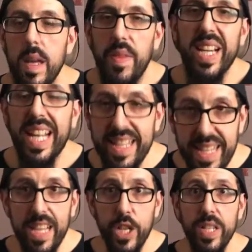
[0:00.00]
The
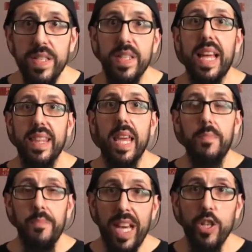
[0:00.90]
conditions that they
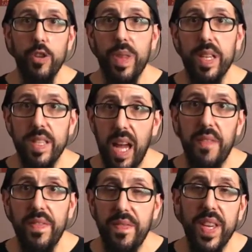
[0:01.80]
measure this
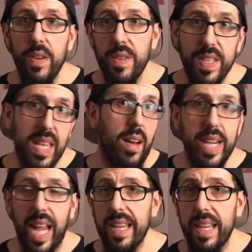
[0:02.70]
stuff and figure this out
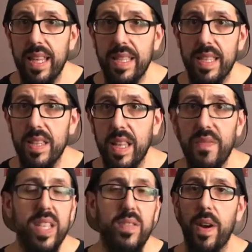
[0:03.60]
and calculate this
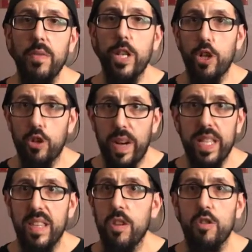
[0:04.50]
stuff is very
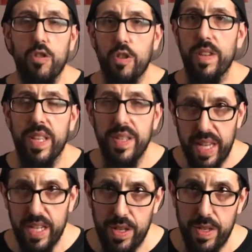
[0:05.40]
strict under certain
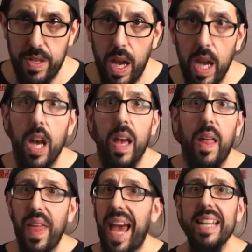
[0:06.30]
conditions.
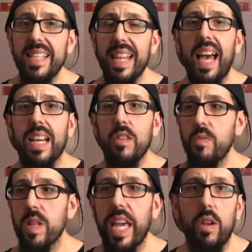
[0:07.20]
That is not going to
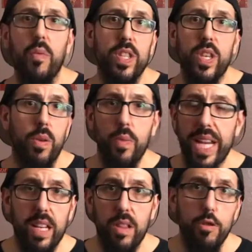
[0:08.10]
relate over to the
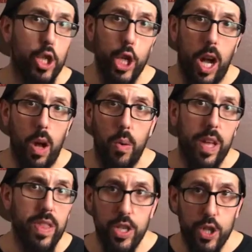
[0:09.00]
regular Joe
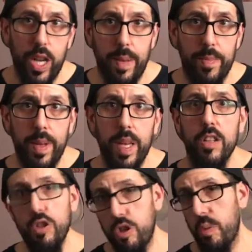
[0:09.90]
in the gym
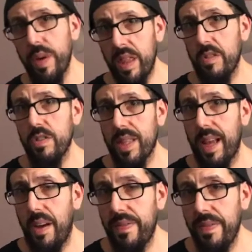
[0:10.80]
doing their stuff.